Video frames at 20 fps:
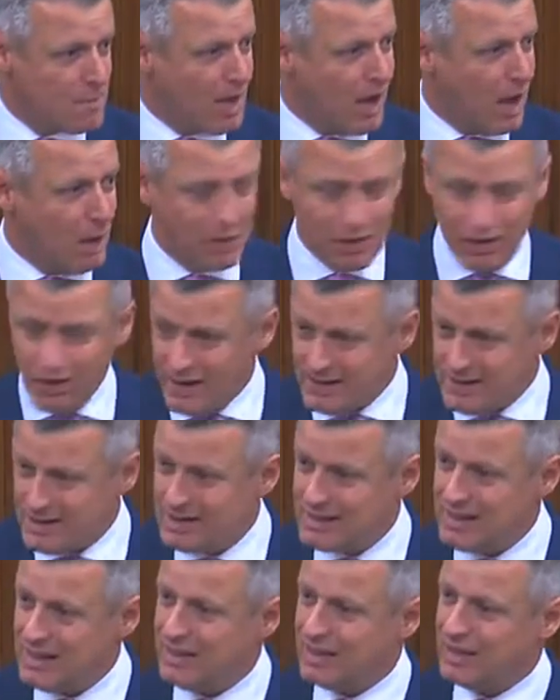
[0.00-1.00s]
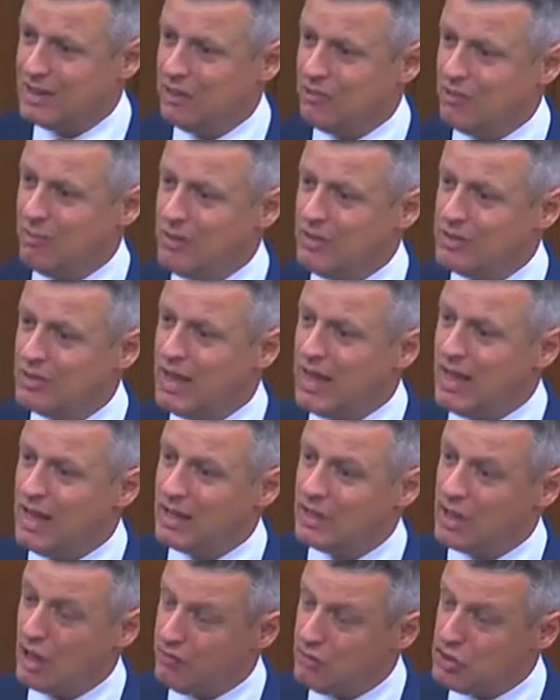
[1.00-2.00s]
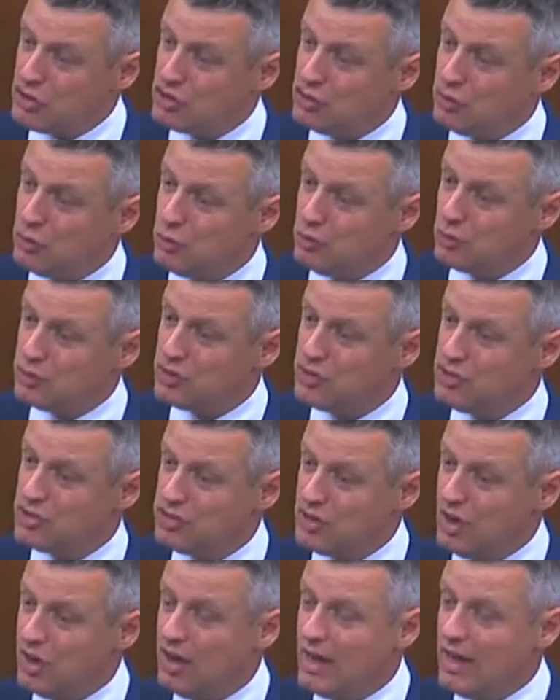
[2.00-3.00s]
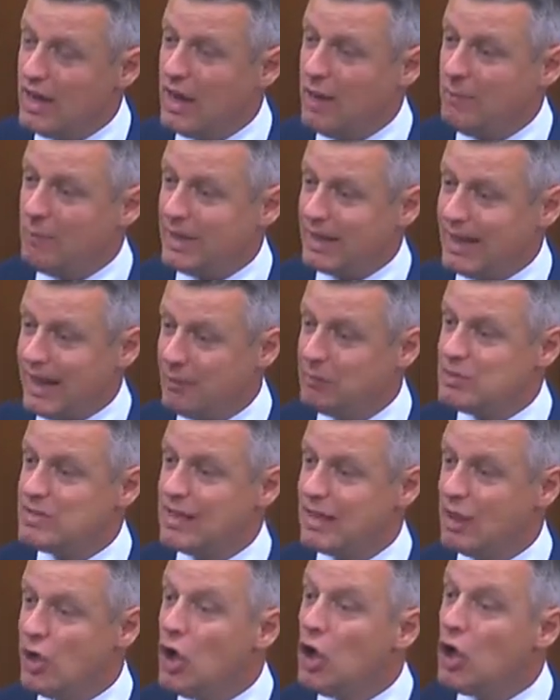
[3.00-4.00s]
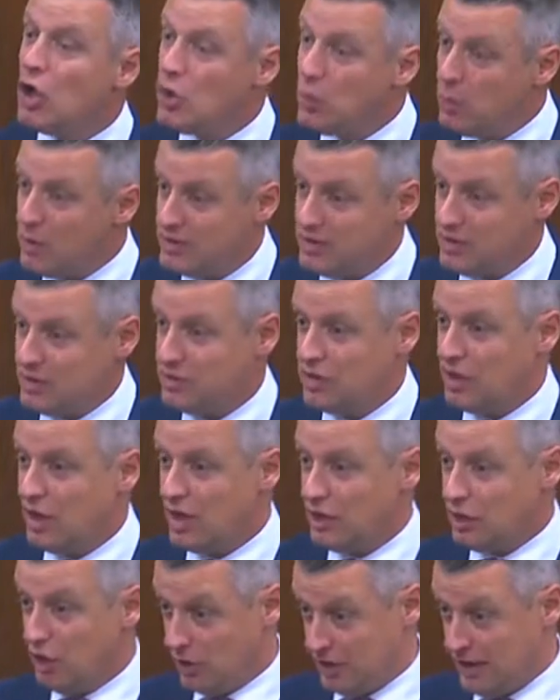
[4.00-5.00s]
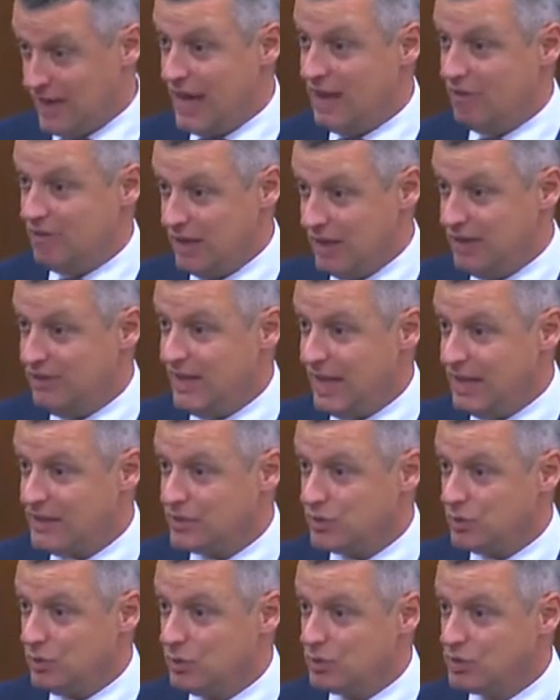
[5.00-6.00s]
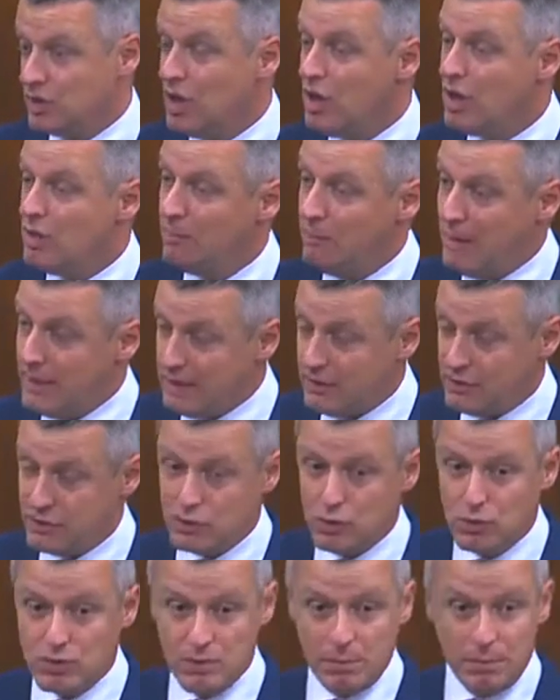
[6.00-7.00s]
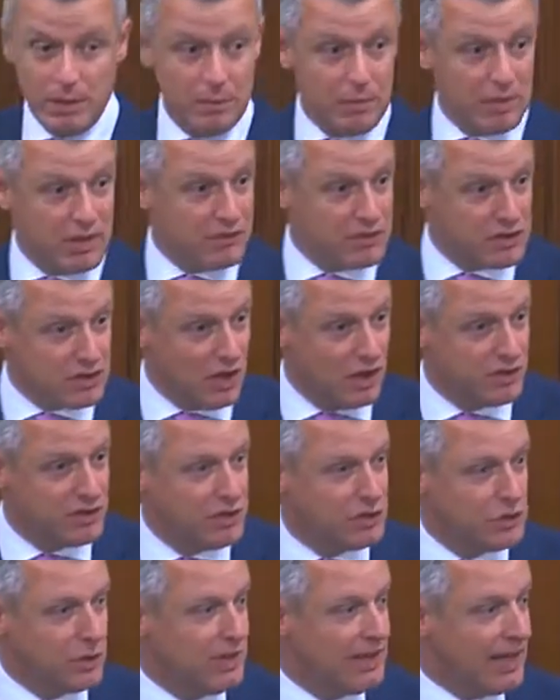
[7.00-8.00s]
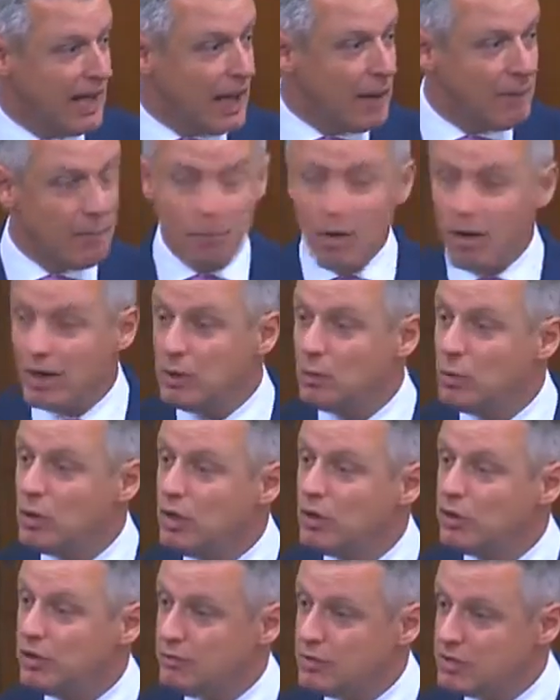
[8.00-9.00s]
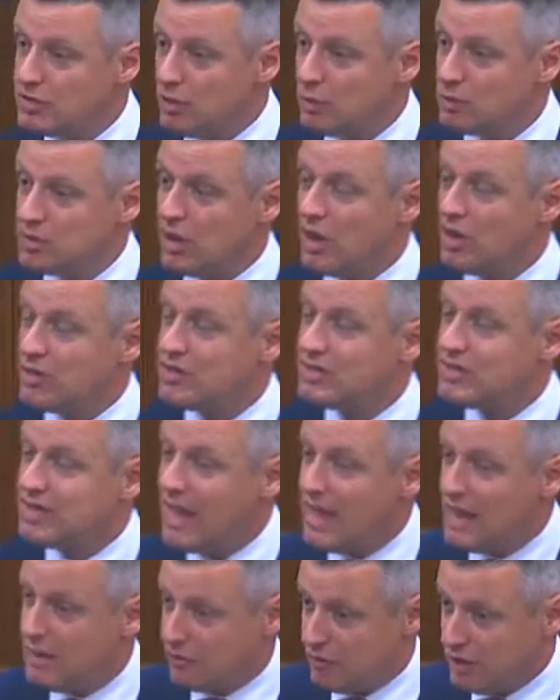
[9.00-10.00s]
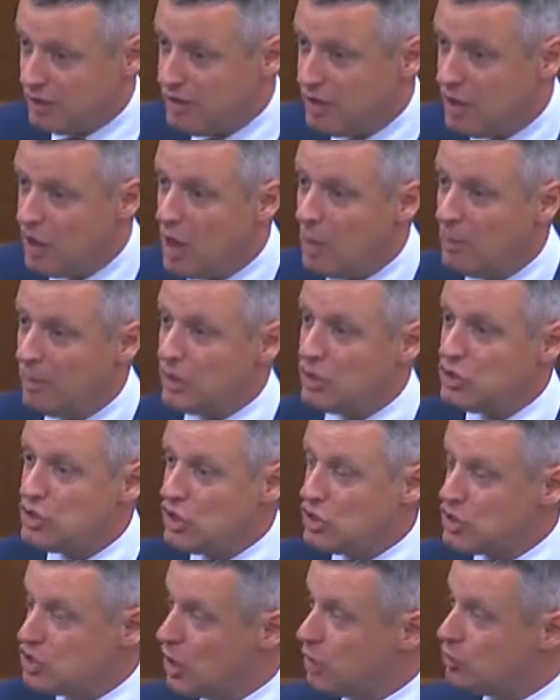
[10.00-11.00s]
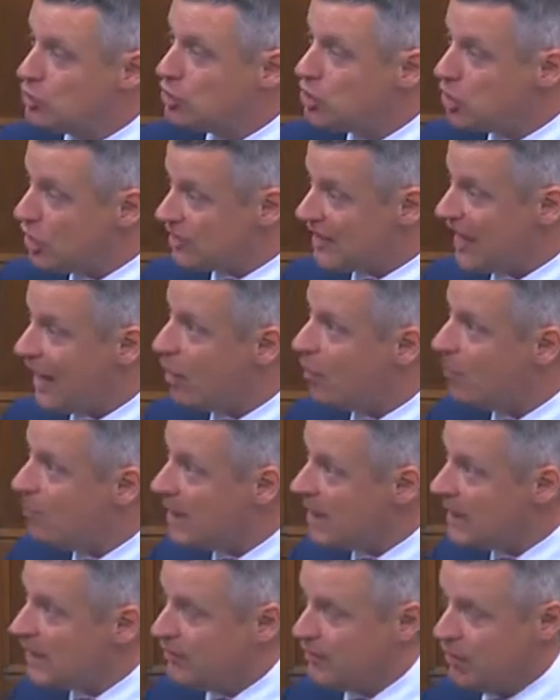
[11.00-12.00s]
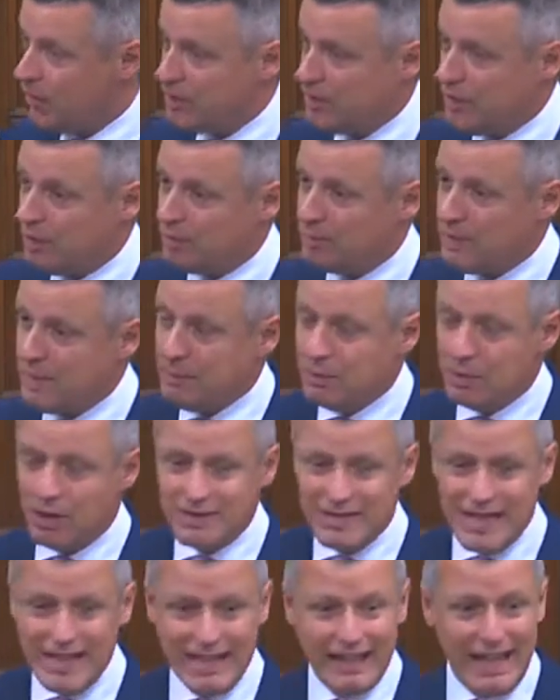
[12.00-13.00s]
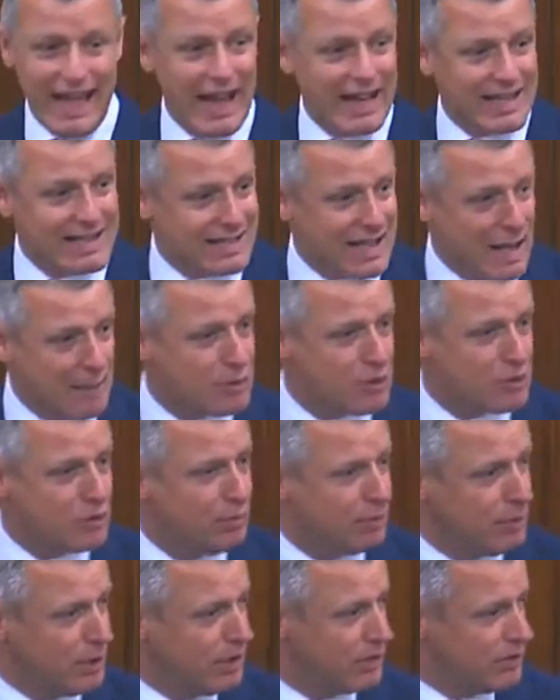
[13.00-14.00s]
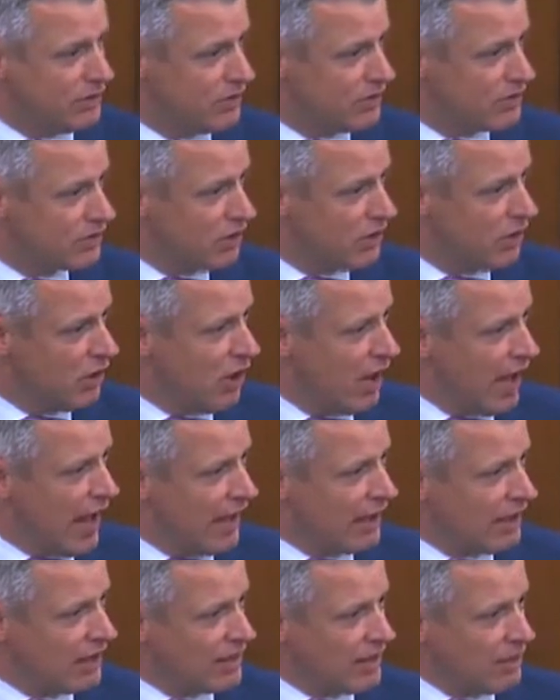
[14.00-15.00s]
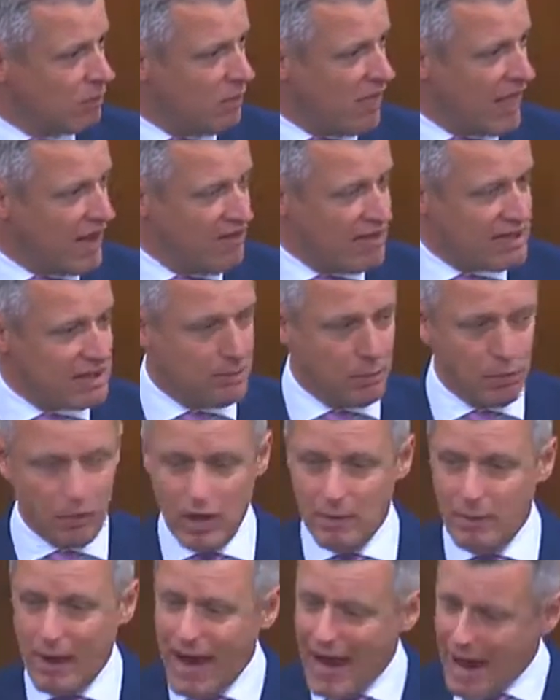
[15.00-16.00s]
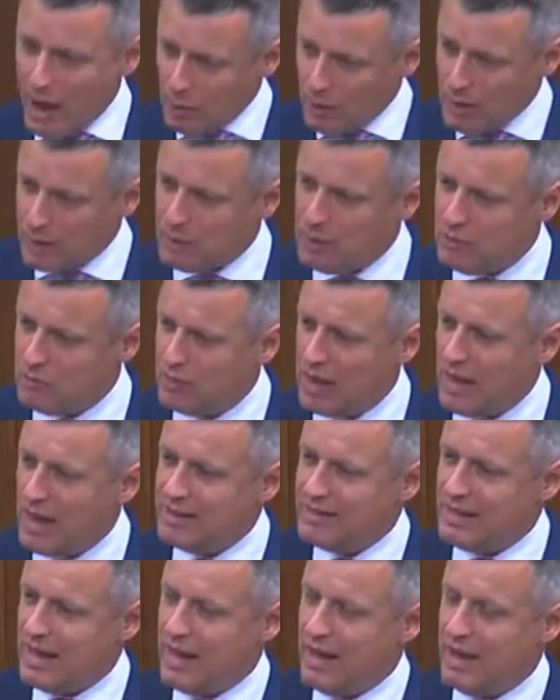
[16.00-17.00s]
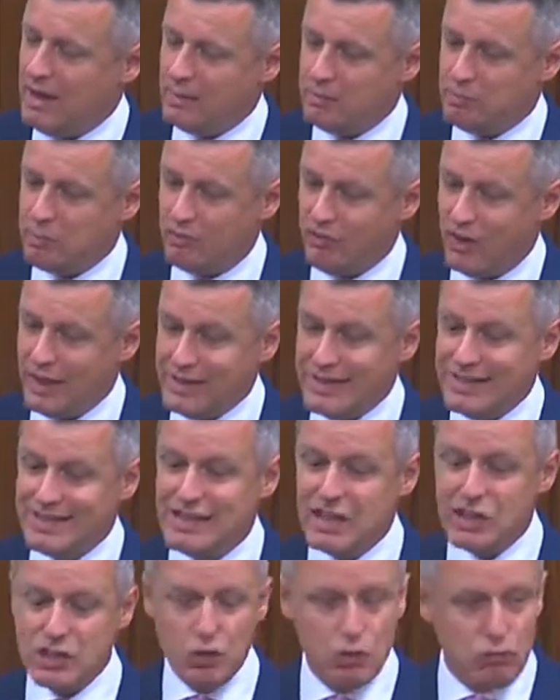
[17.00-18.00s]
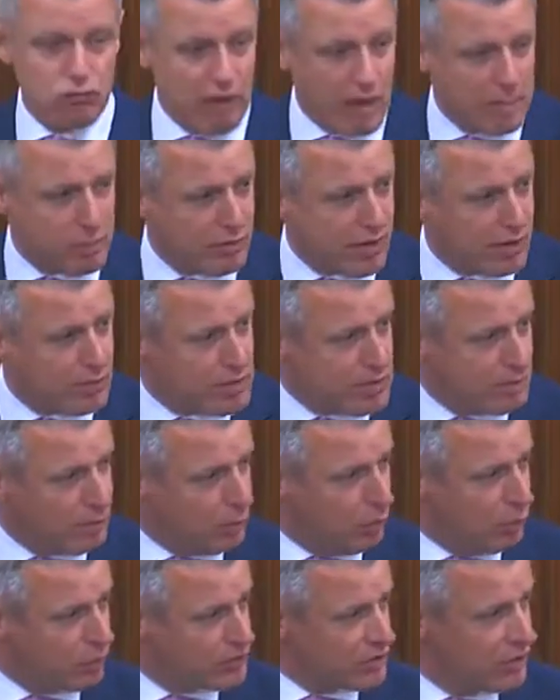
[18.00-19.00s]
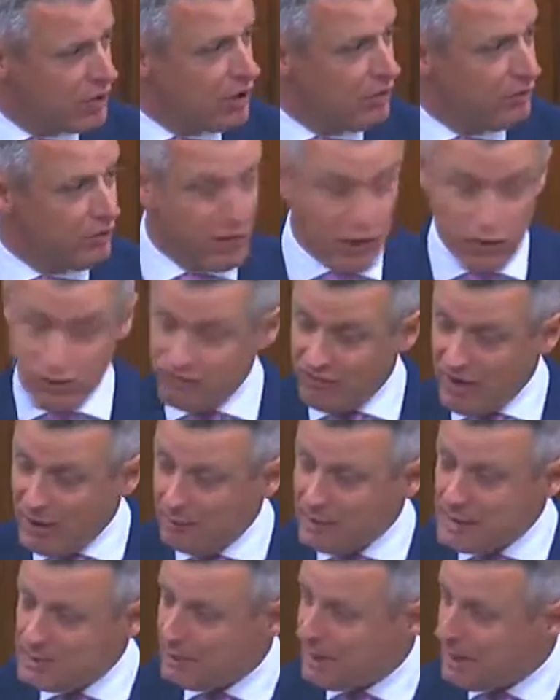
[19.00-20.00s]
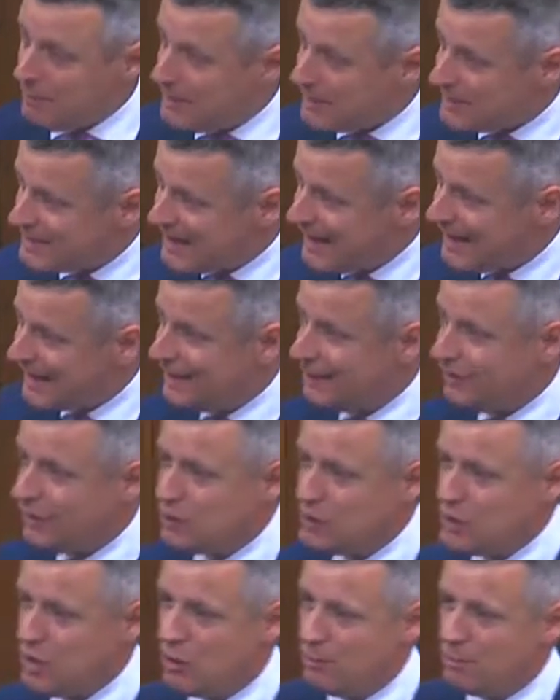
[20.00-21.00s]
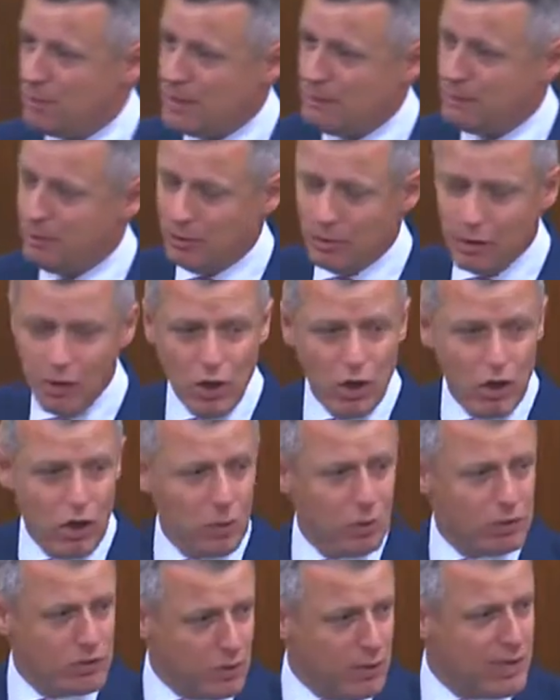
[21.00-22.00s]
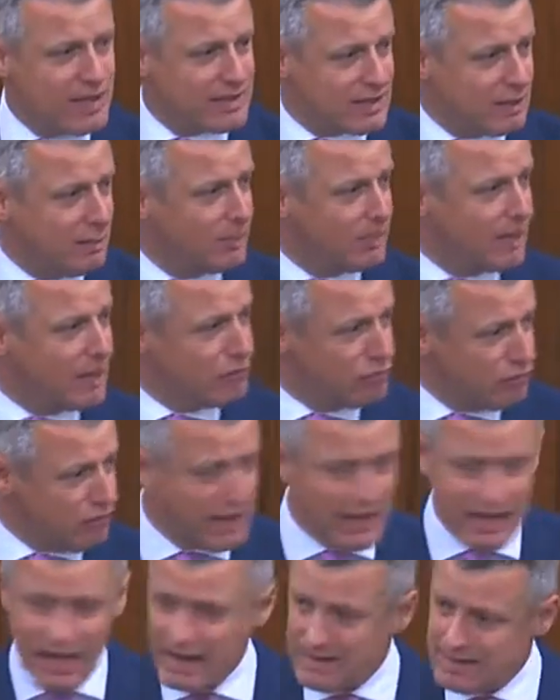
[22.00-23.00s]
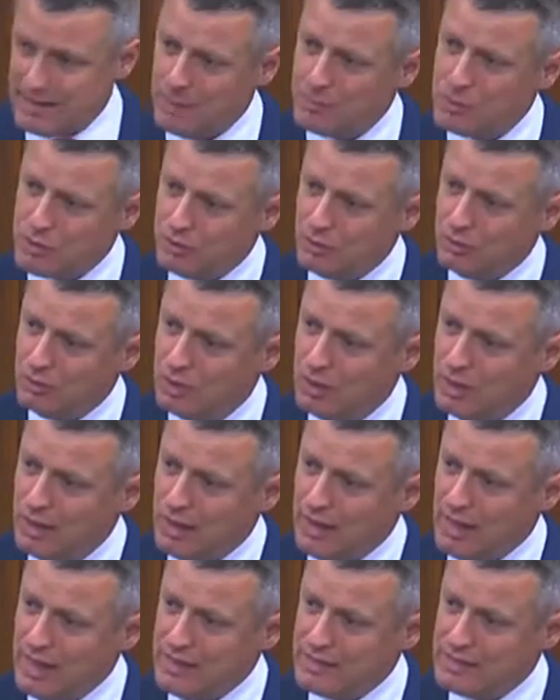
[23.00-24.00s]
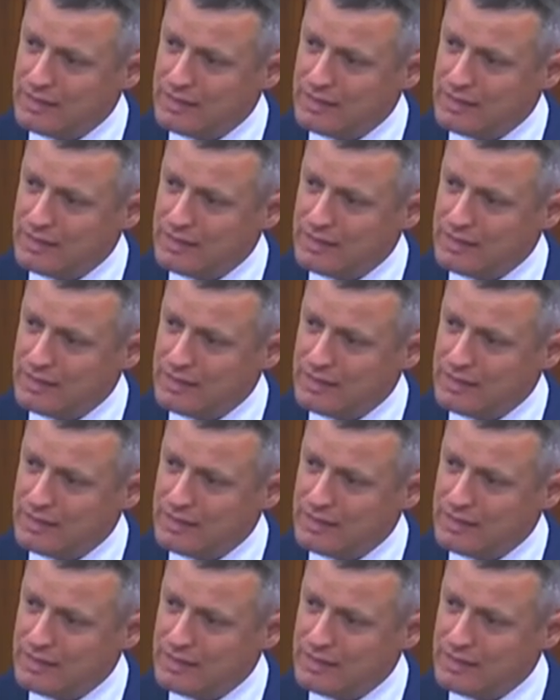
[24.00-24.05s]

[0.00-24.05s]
I would like to see the government encourage schools to start counting who is a young carer in their schools. Many of the schools in Plymouth have started doing that, and my word, the results are scary, because it shows just how many of our young people are taking exceptional burdens. And I think there is a point about how can we provide additional wraparound support for those families, but in particular those young people who are doing something really exceptional in